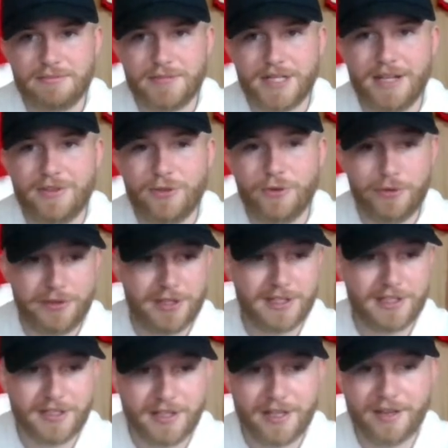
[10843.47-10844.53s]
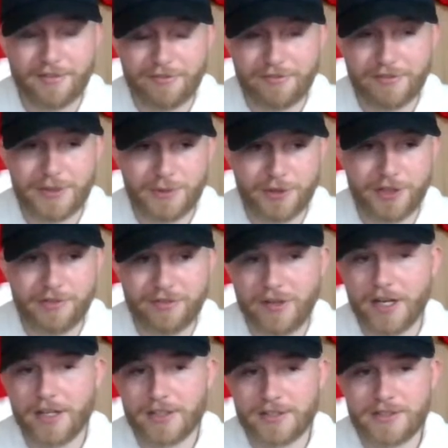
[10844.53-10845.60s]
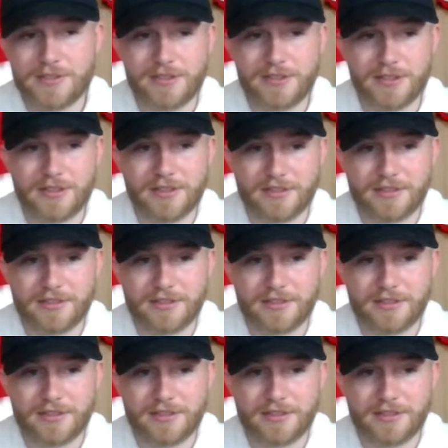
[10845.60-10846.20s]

But I do think he will get fired this year.